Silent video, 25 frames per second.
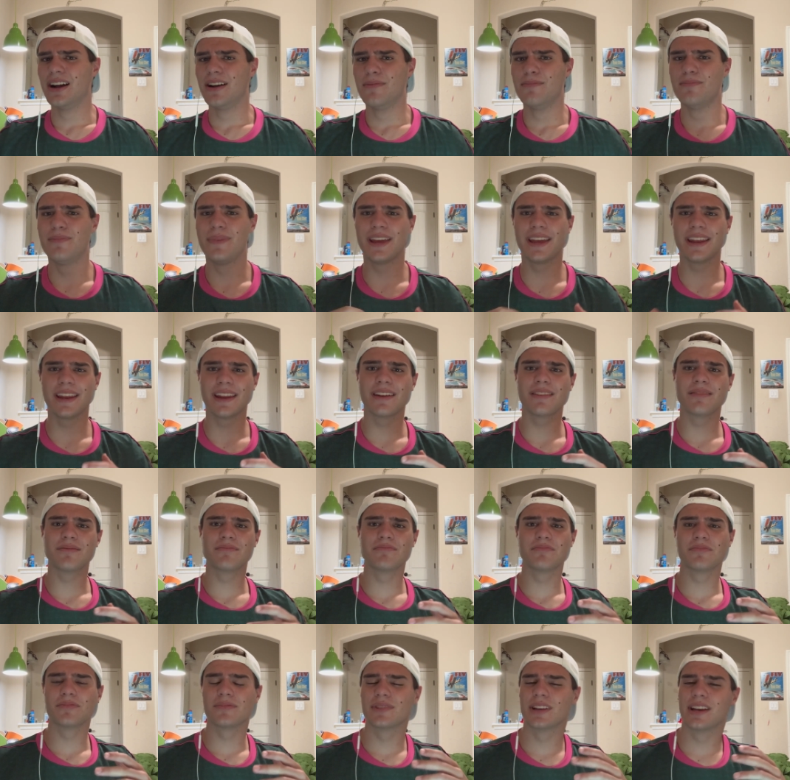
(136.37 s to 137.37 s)
mean
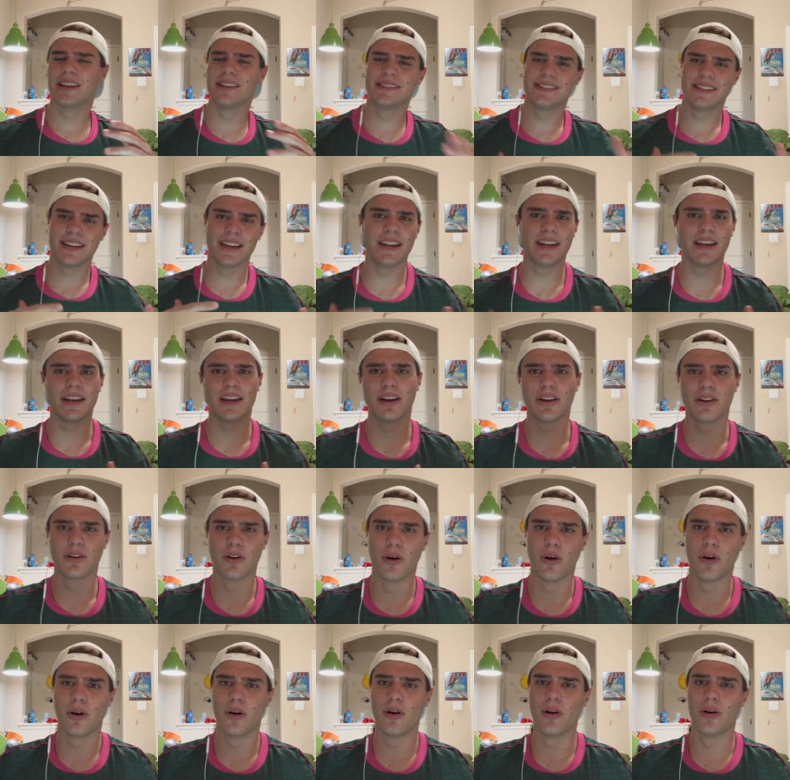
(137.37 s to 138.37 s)
conceding a
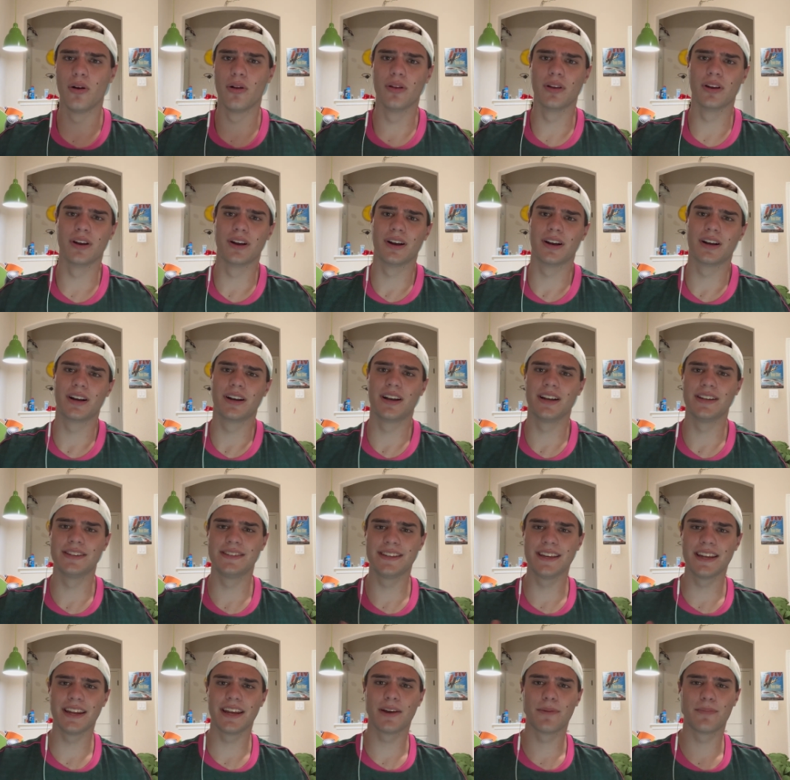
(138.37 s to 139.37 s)
goal or
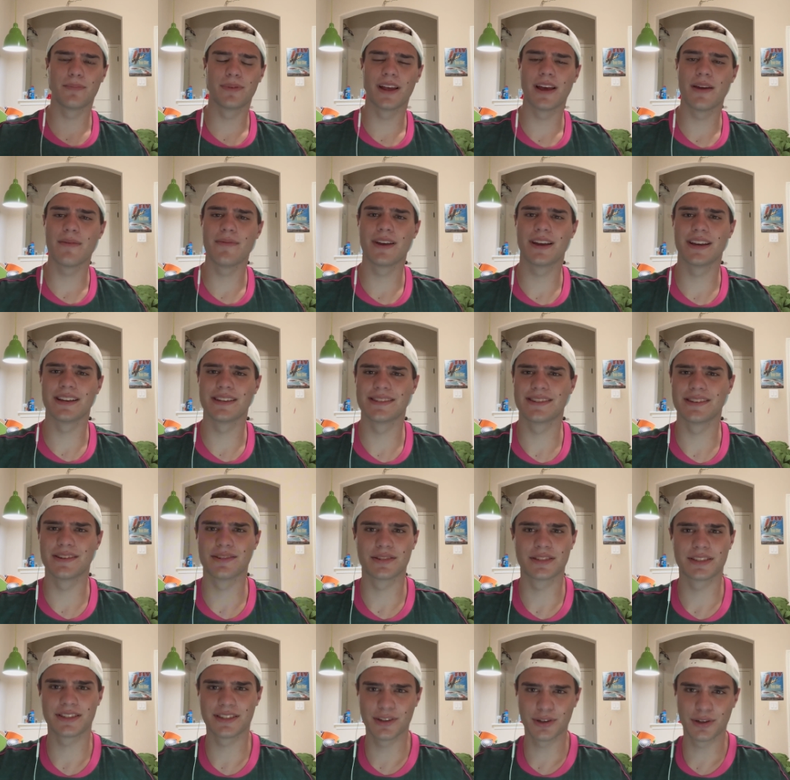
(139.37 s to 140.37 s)
conceding a play because they're
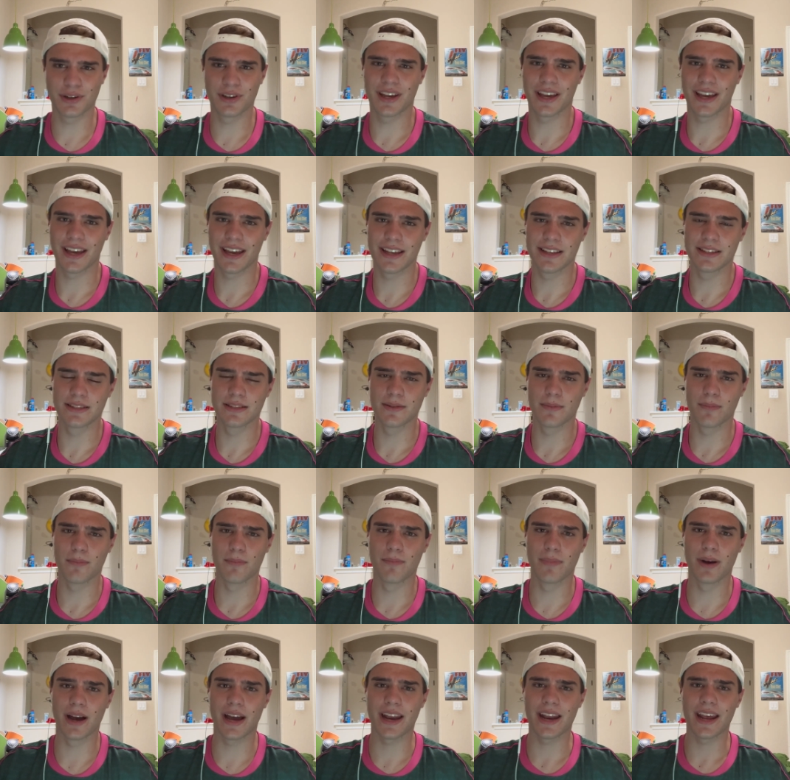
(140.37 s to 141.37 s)
still kids,
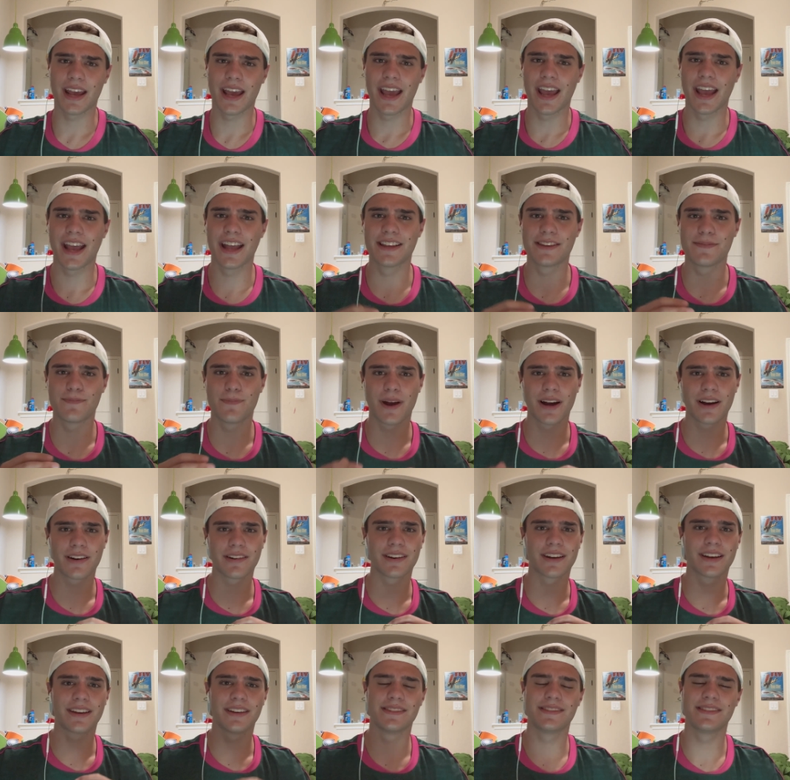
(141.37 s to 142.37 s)
but it's better
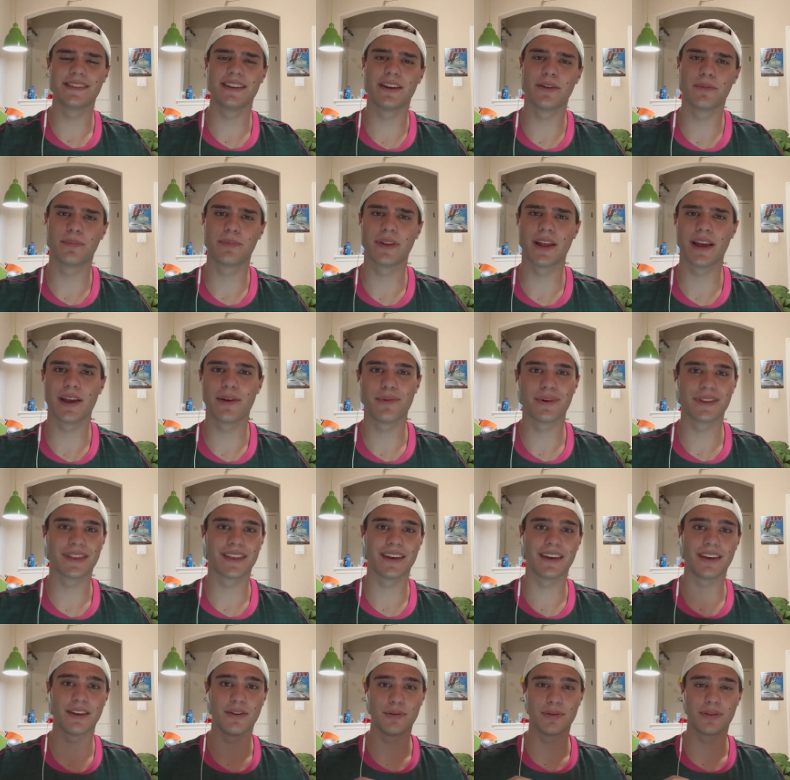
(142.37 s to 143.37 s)
to concede a play with a
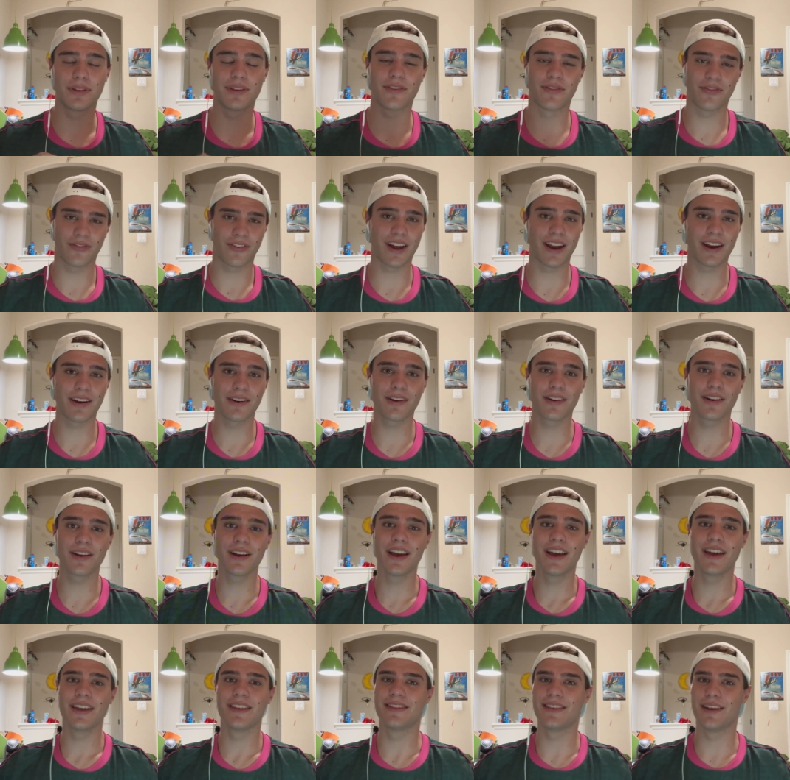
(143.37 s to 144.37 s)
youth defender
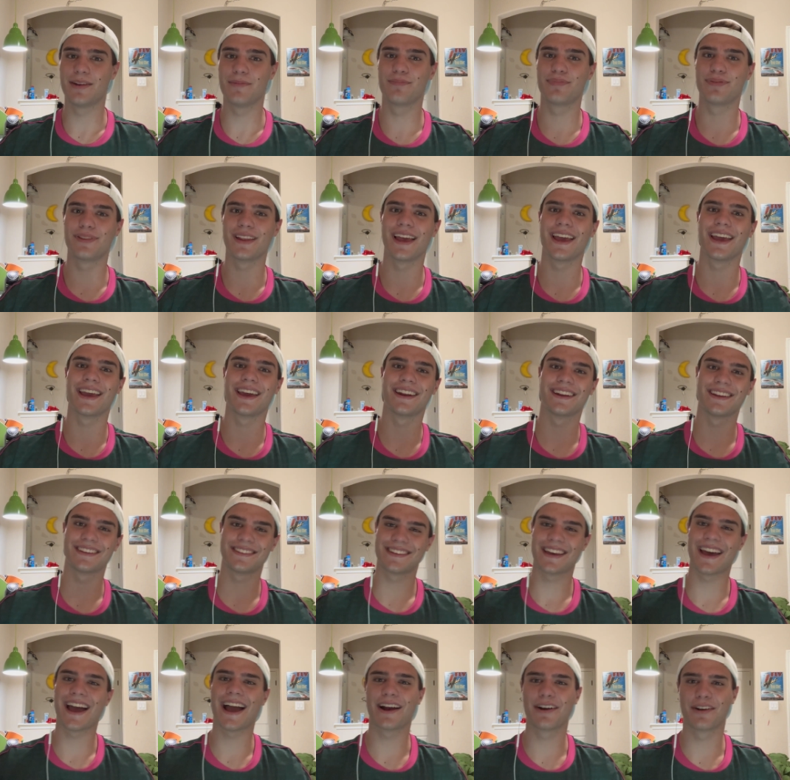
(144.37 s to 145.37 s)
than playing an
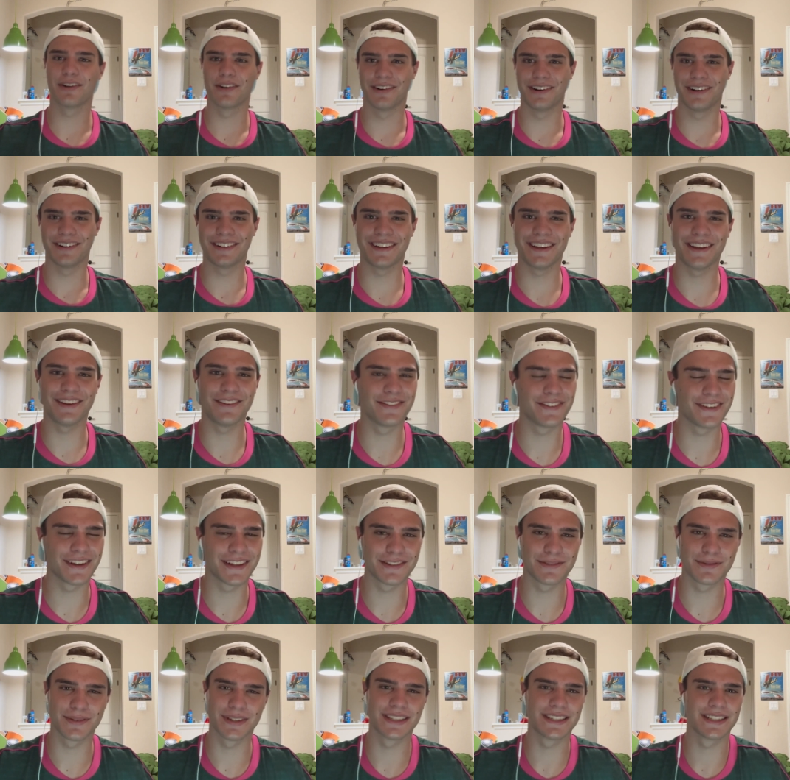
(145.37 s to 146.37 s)
attacker on
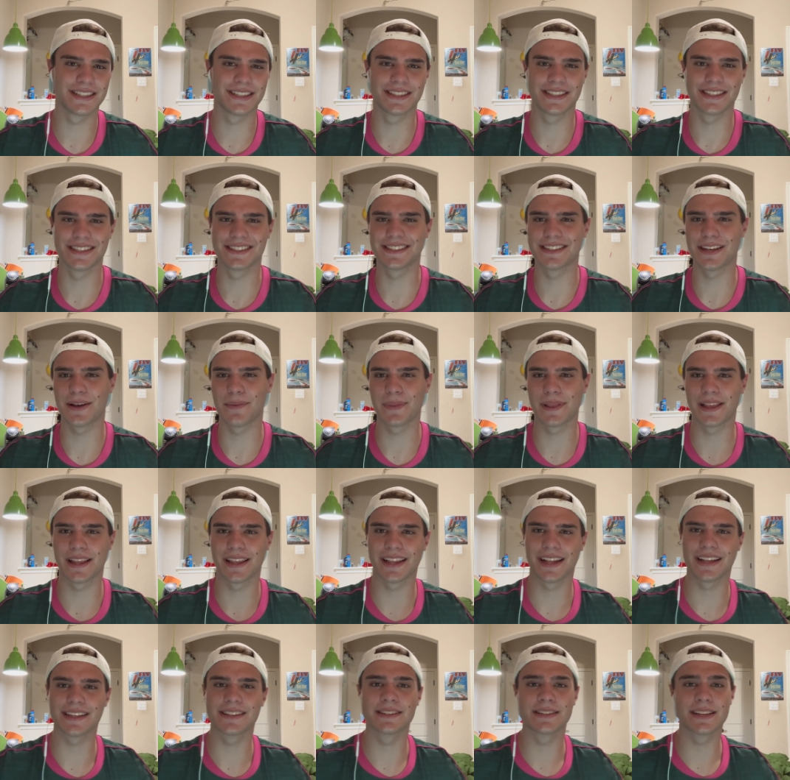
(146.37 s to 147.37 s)
defense, which is just something
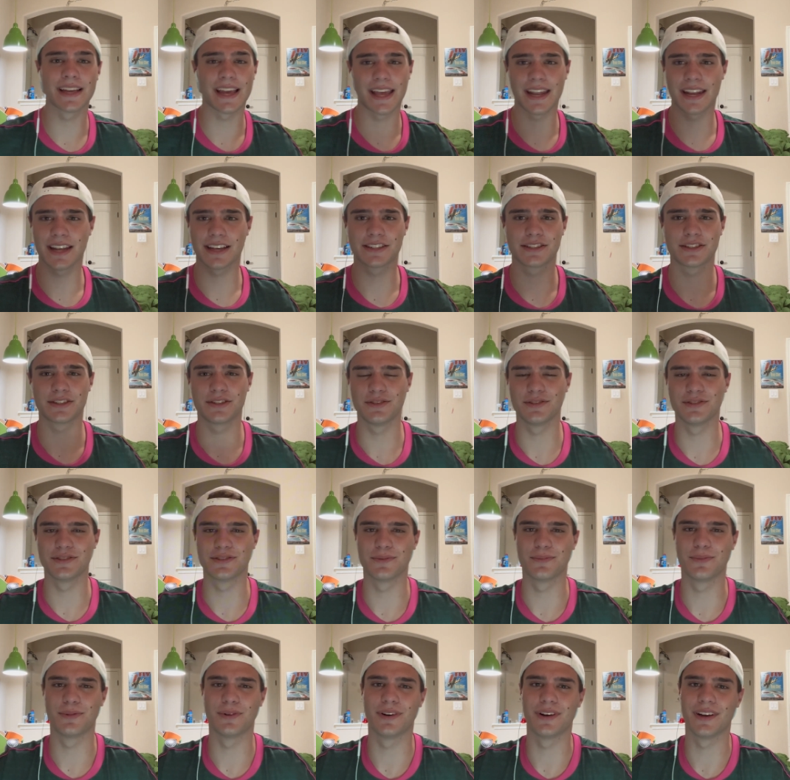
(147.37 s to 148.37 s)
that's
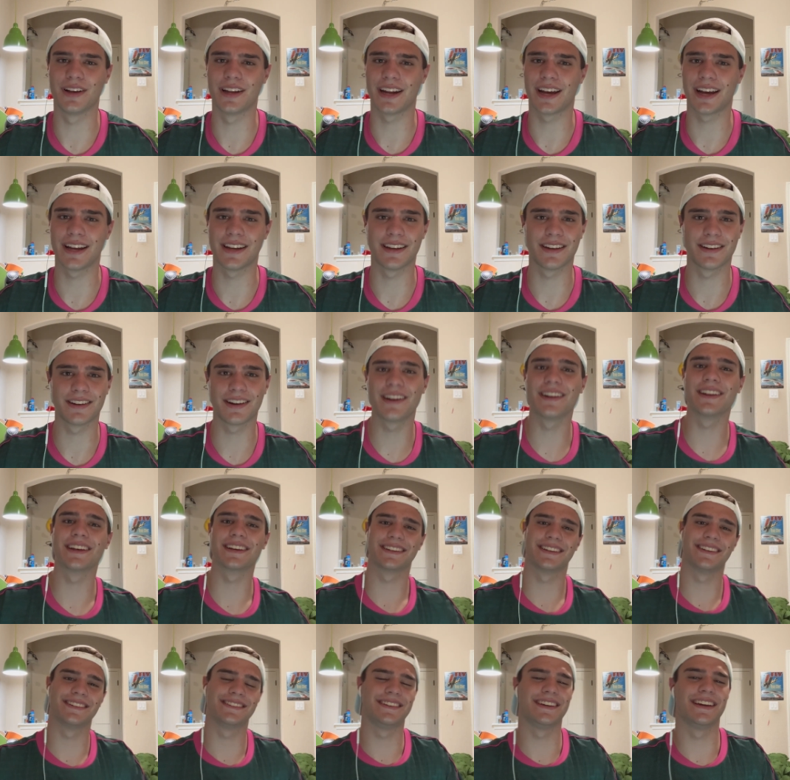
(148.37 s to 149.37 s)
inexcusable and I did not like
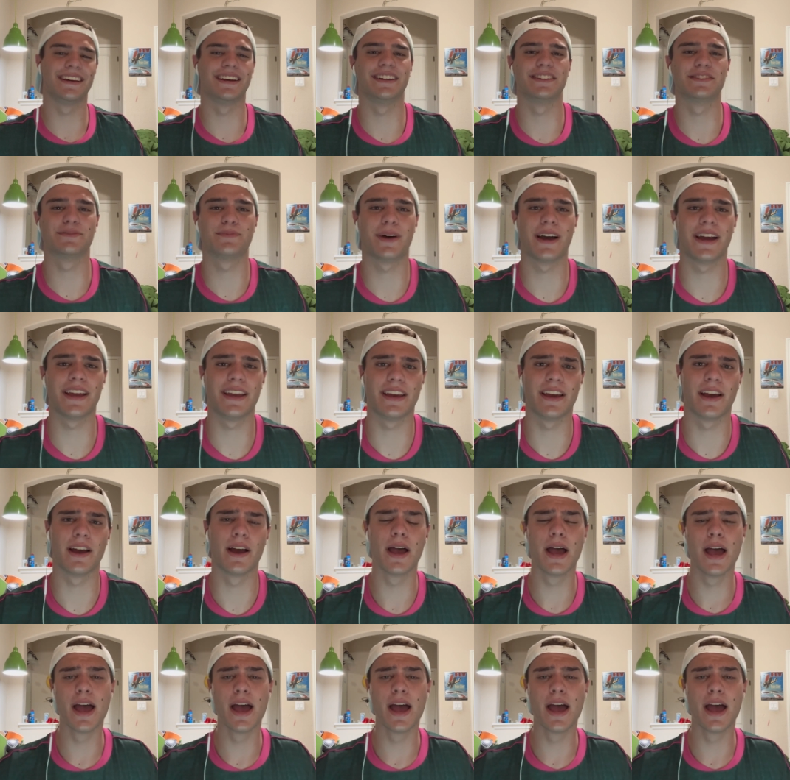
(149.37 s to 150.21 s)
to see against Bahia.